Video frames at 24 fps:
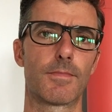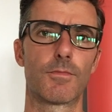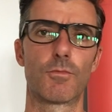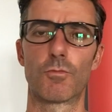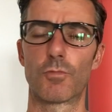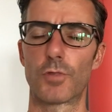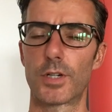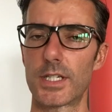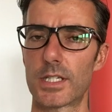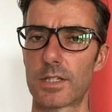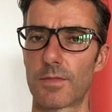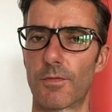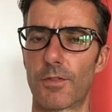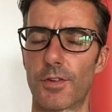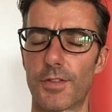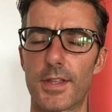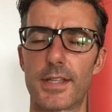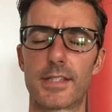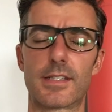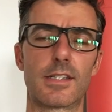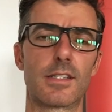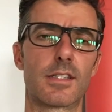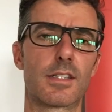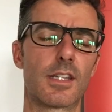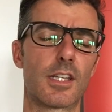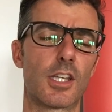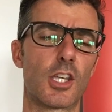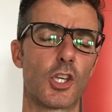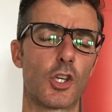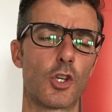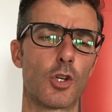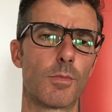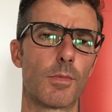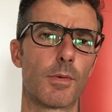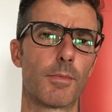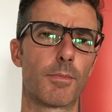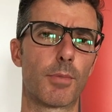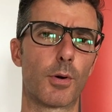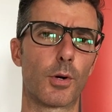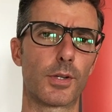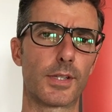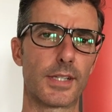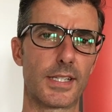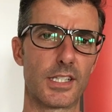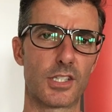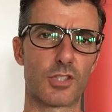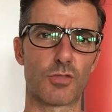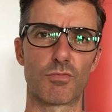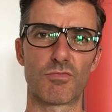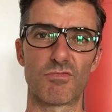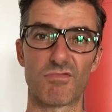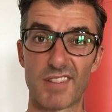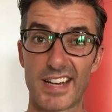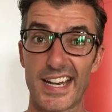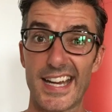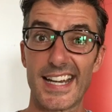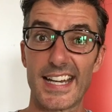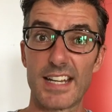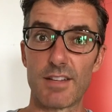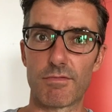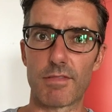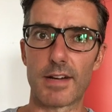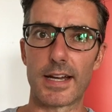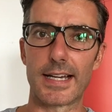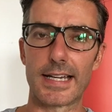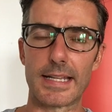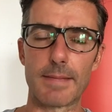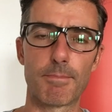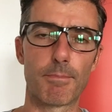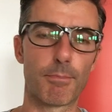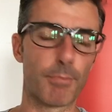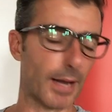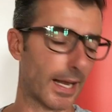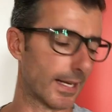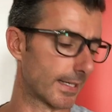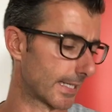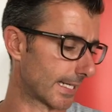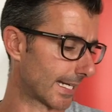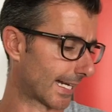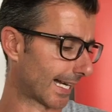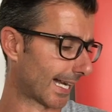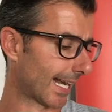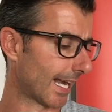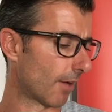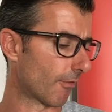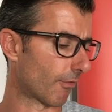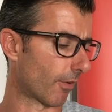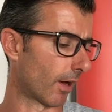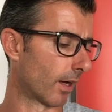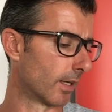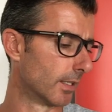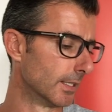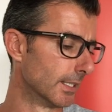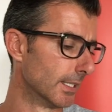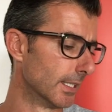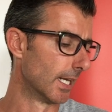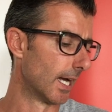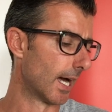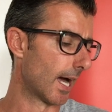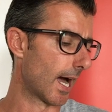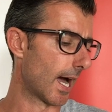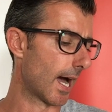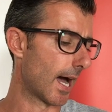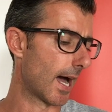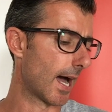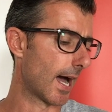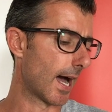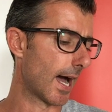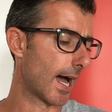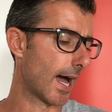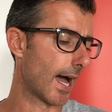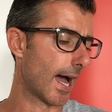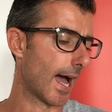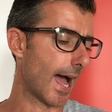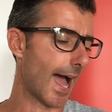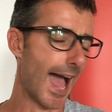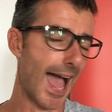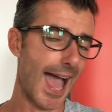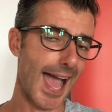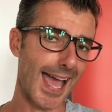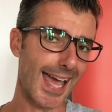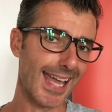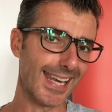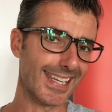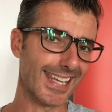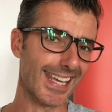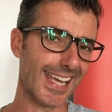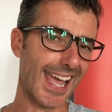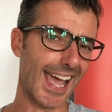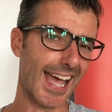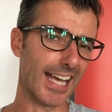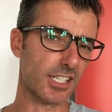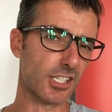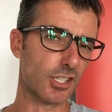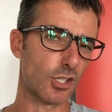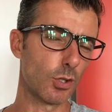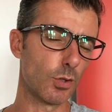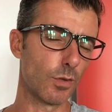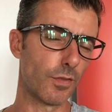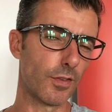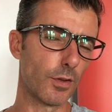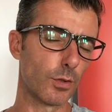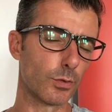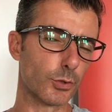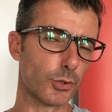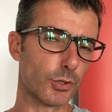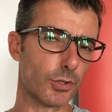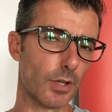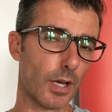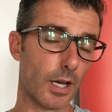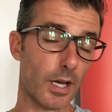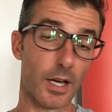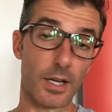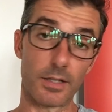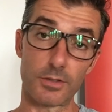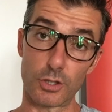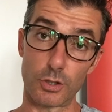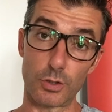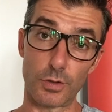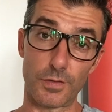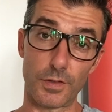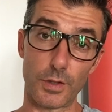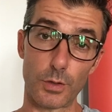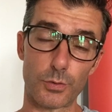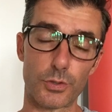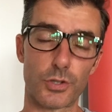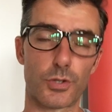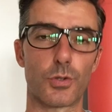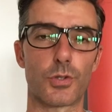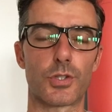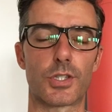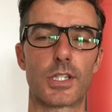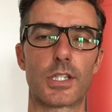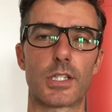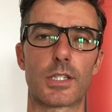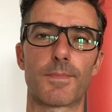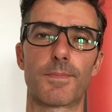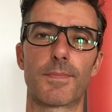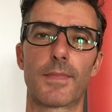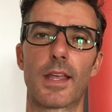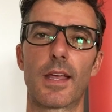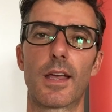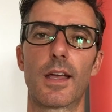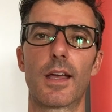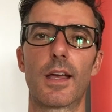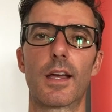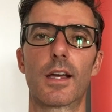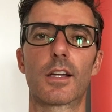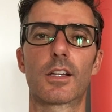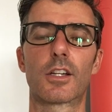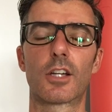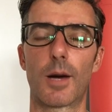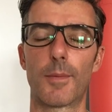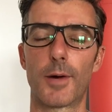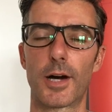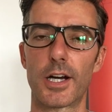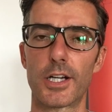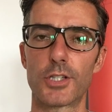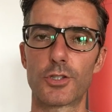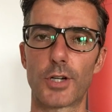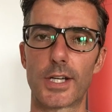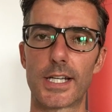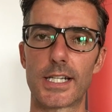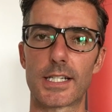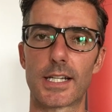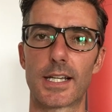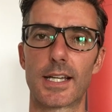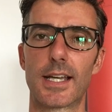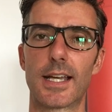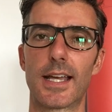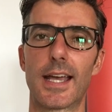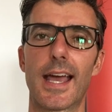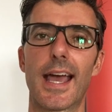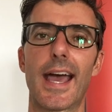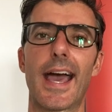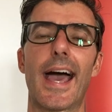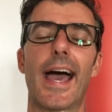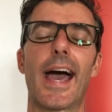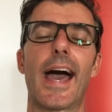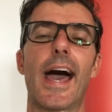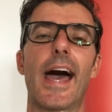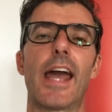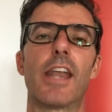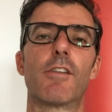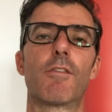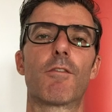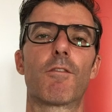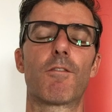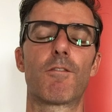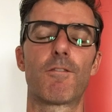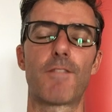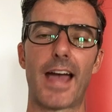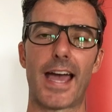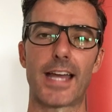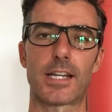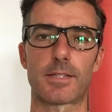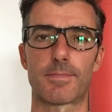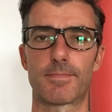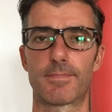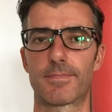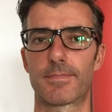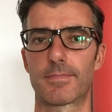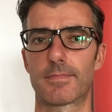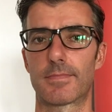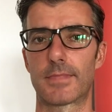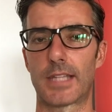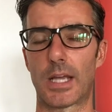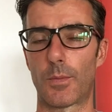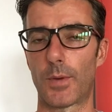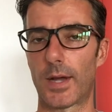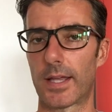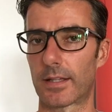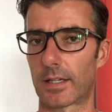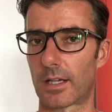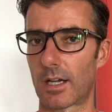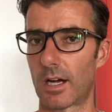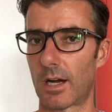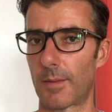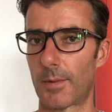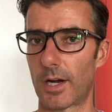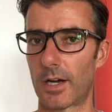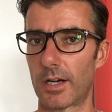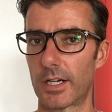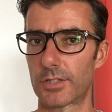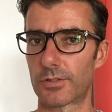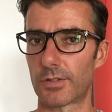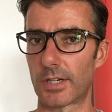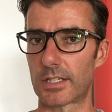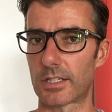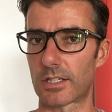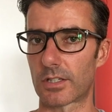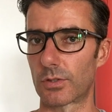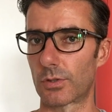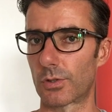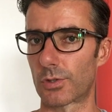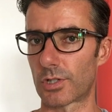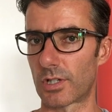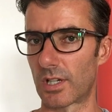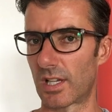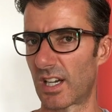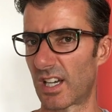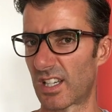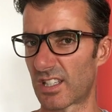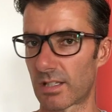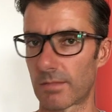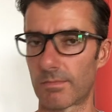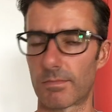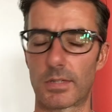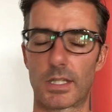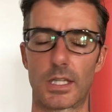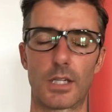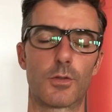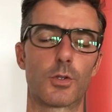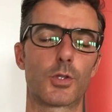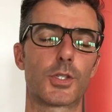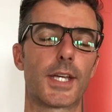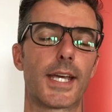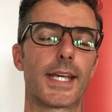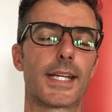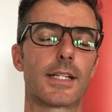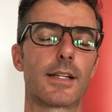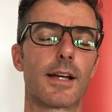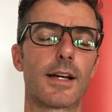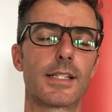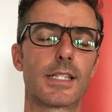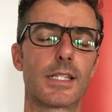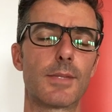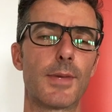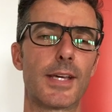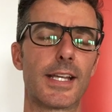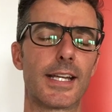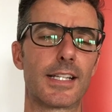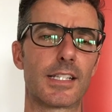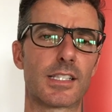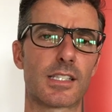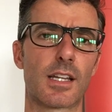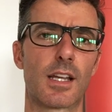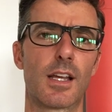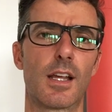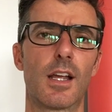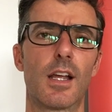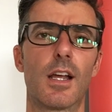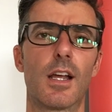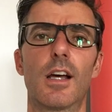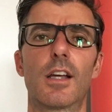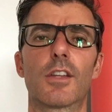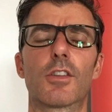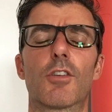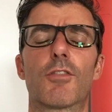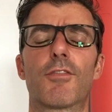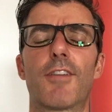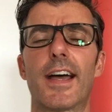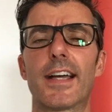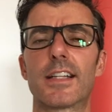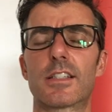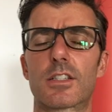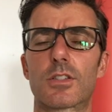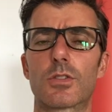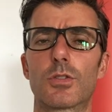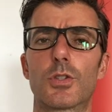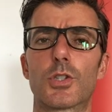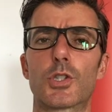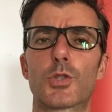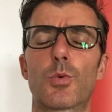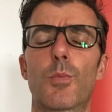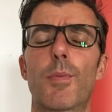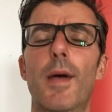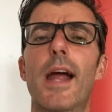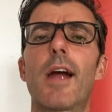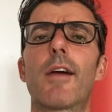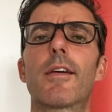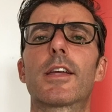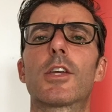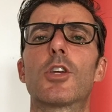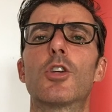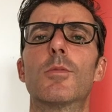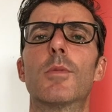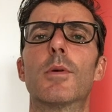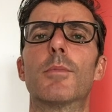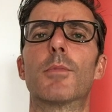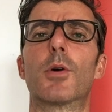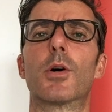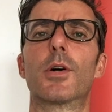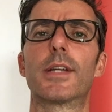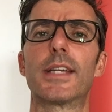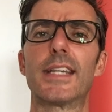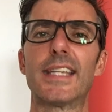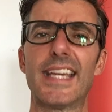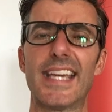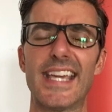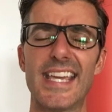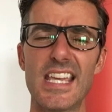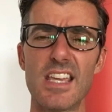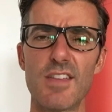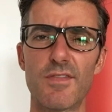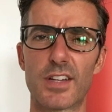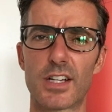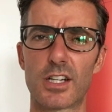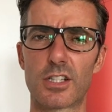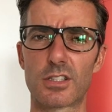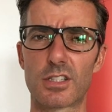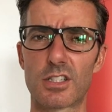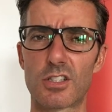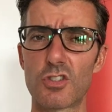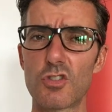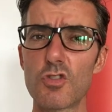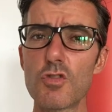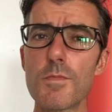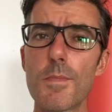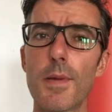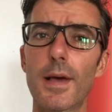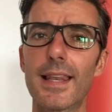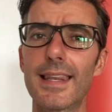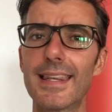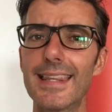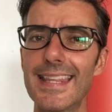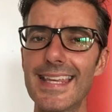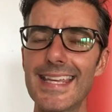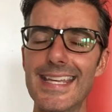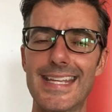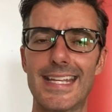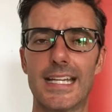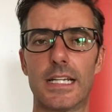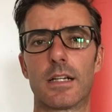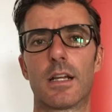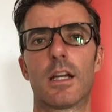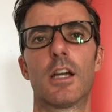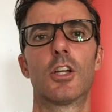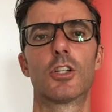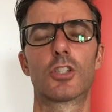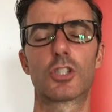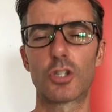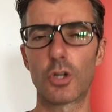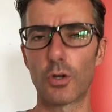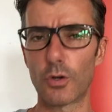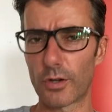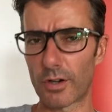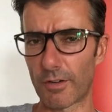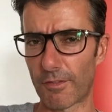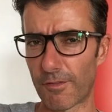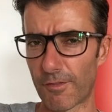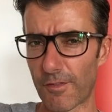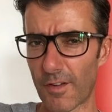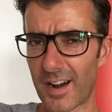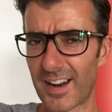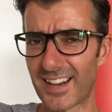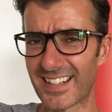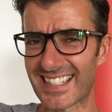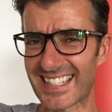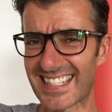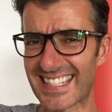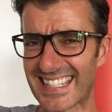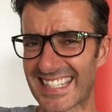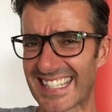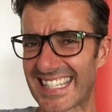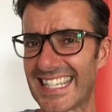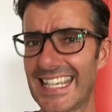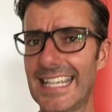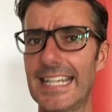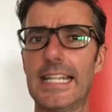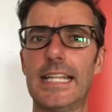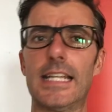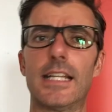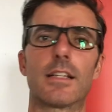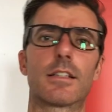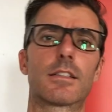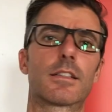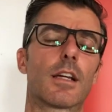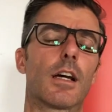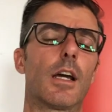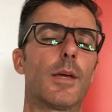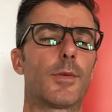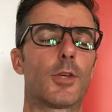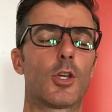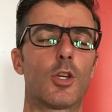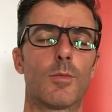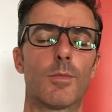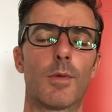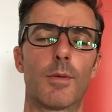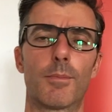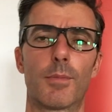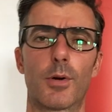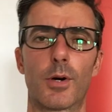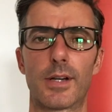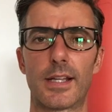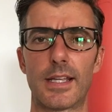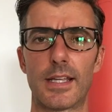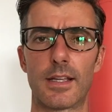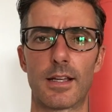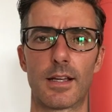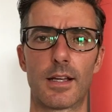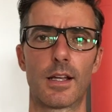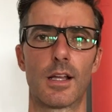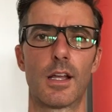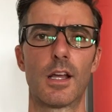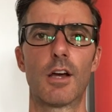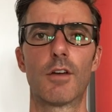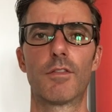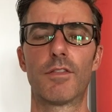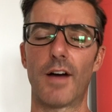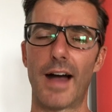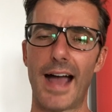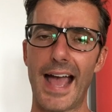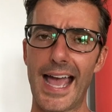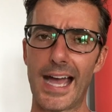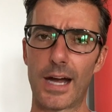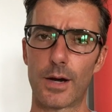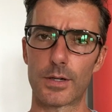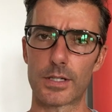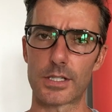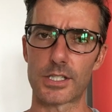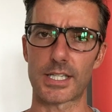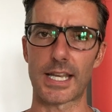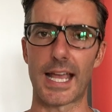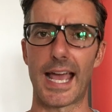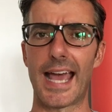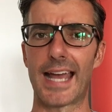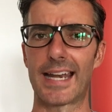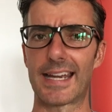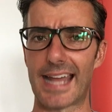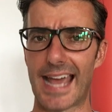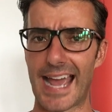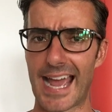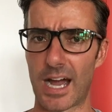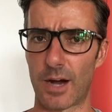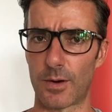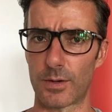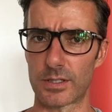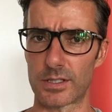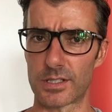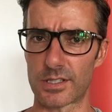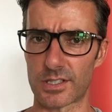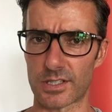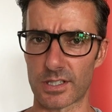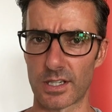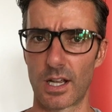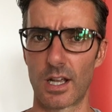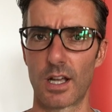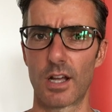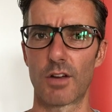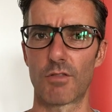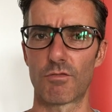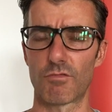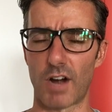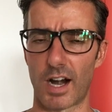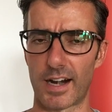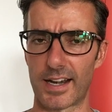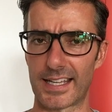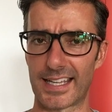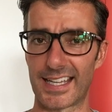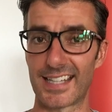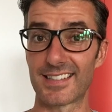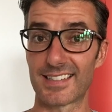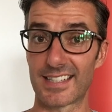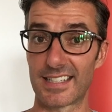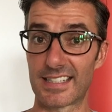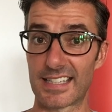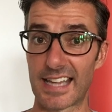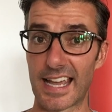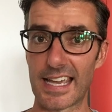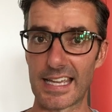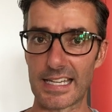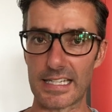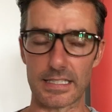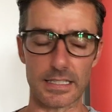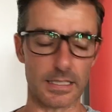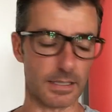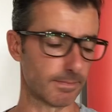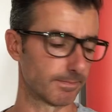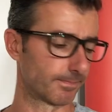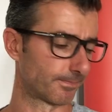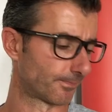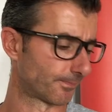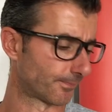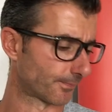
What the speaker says: The reason for this is the human body is really, really bloody clever. And it has two fuel sources, carbohydrate and fat. Now, where the carbohydrate stores last, give or take 90 minutes, the fat stores will power a human body, even a super lean, Tour de France skinny type human body, for hours and hours running into days.